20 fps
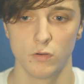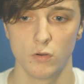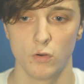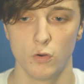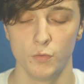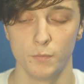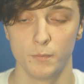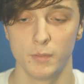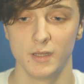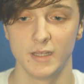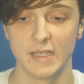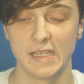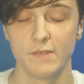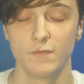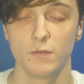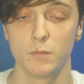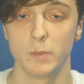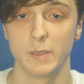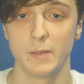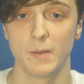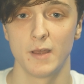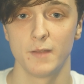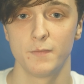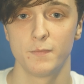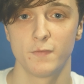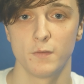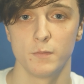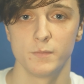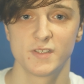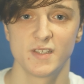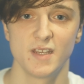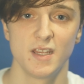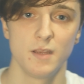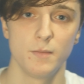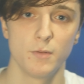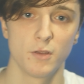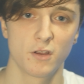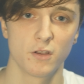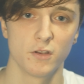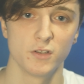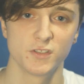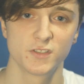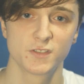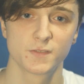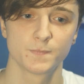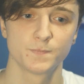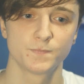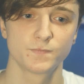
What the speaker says: unbelievably odd from City because